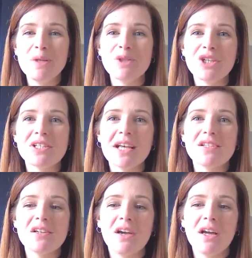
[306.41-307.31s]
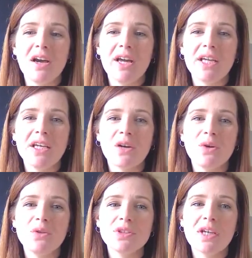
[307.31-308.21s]
Just last night, I
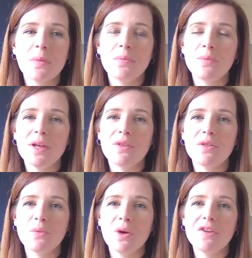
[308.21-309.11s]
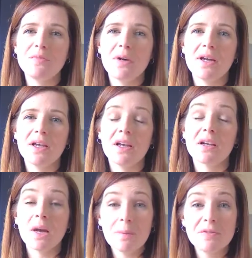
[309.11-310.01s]
caught up with a
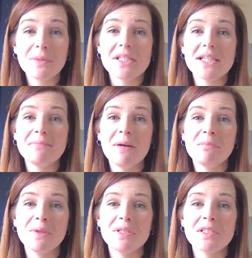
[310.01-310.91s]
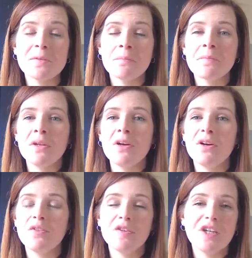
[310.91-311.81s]
couple of my team members
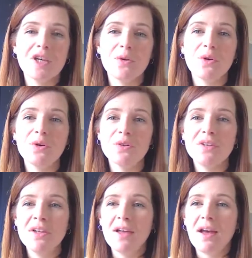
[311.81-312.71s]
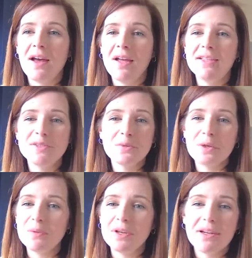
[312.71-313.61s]
on a video call, and we
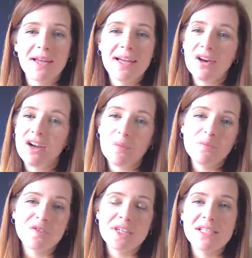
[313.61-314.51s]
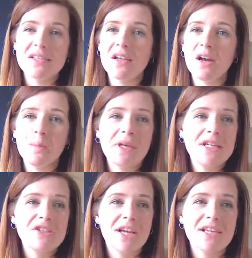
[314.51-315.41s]
were in our comfies and our
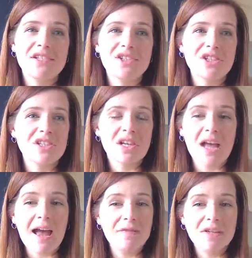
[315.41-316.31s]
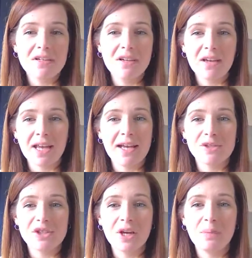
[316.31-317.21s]
PJs, just having a
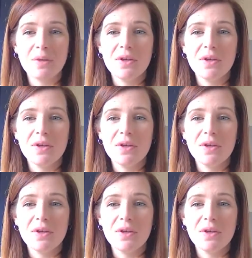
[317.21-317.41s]
catch up,